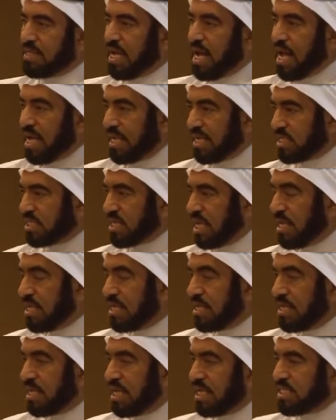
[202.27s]
and
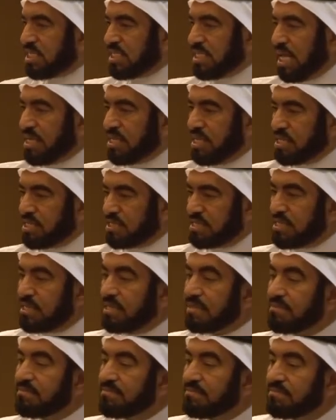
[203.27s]
Aisha is 10
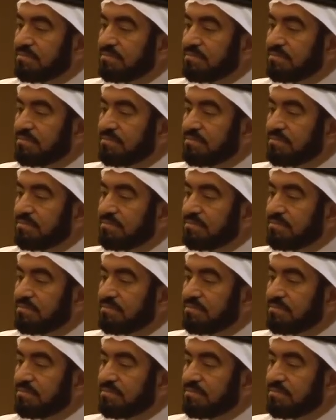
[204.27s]
years.